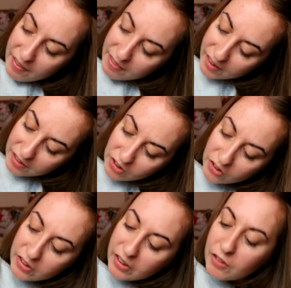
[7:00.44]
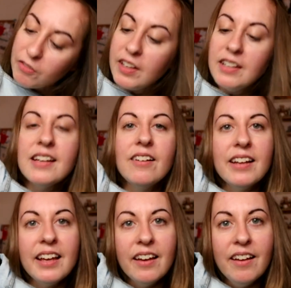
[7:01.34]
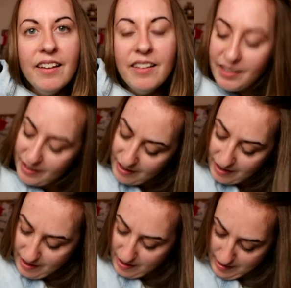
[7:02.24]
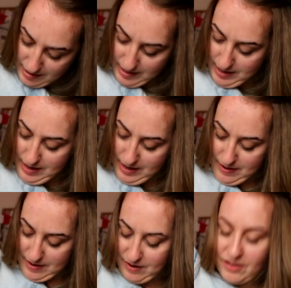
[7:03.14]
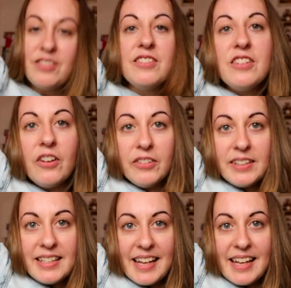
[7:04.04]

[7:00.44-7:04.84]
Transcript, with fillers: Then you've got Goofy down here and Donald and